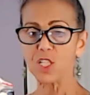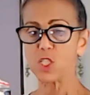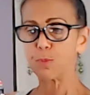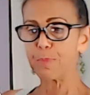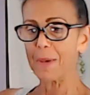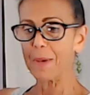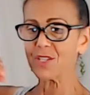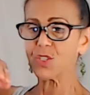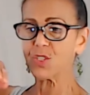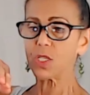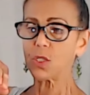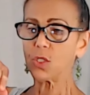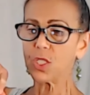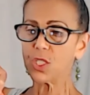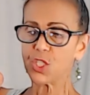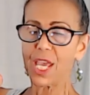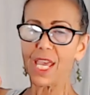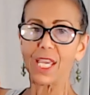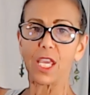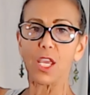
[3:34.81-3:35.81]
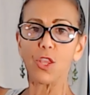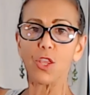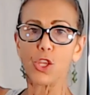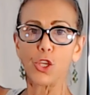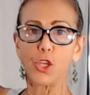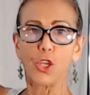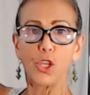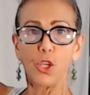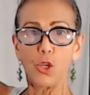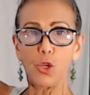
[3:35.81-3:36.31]
It's basically taking
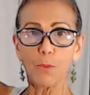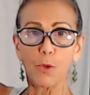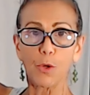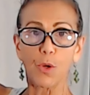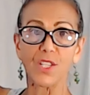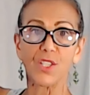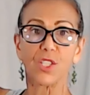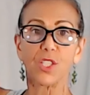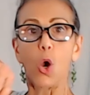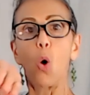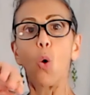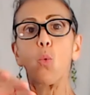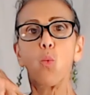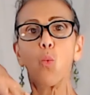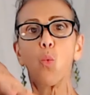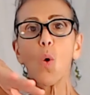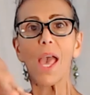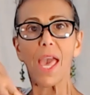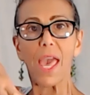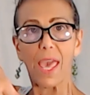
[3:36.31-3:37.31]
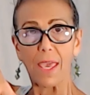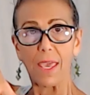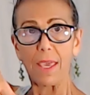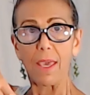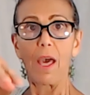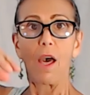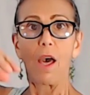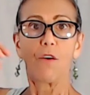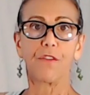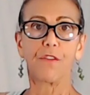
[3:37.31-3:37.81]
the humerus
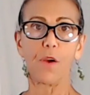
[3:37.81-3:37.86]
away